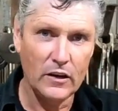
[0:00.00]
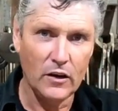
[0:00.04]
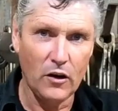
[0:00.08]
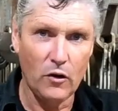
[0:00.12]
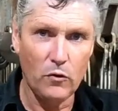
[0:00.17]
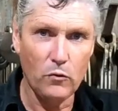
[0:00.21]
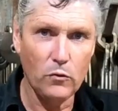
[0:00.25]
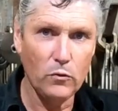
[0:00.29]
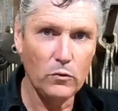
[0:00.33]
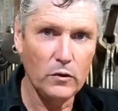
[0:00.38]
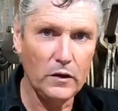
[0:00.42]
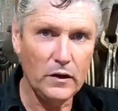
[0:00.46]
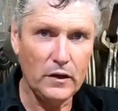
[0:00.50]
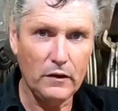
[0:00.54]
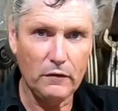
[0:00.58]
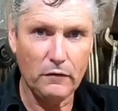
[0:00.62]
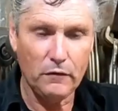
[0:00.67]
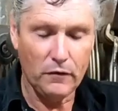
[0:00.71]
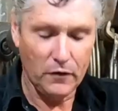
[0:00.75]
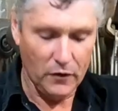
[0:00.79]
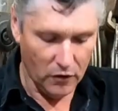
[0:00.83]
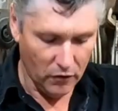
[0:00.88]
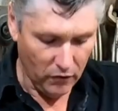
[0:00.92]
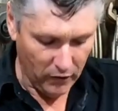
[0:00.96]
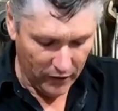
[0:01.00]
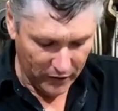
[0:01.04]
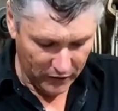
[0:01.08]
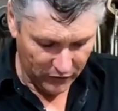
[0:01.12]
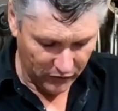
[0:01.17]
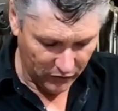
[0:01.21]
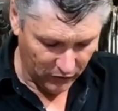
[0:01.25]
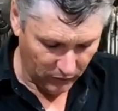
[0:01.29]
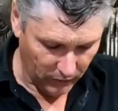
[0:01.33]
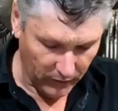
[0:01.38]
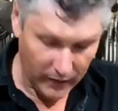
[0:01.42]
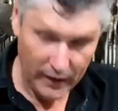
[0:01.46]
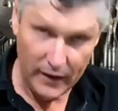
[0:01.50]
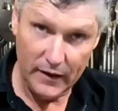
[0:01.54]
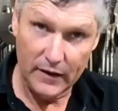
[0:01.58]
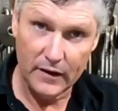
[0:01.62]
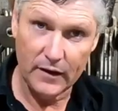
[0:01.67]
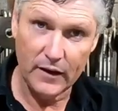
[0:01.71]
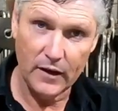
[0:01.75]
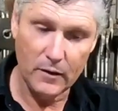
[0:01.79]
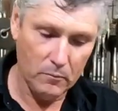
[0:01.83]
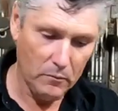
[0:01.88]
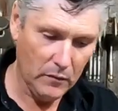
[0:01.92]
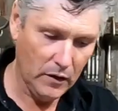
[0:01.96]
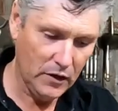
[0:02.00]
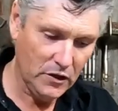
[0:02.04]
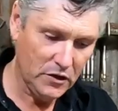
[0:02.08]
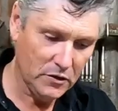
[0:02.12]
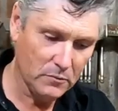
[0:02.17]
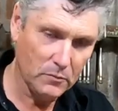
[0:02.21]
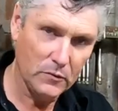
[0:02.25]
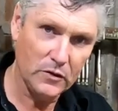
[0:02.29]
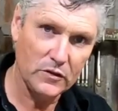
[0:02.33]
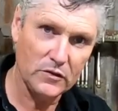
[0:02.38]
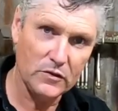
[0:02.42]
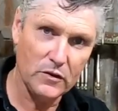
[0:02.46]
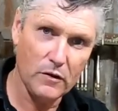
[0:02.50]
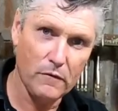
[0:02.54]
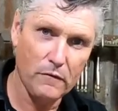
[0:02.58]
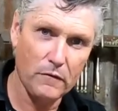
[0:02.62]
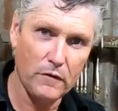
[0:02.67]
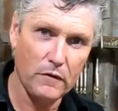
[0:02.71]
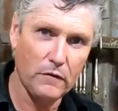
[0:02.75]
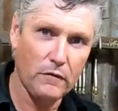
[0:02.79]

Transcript: are all at different heights, so I had to get measurements off the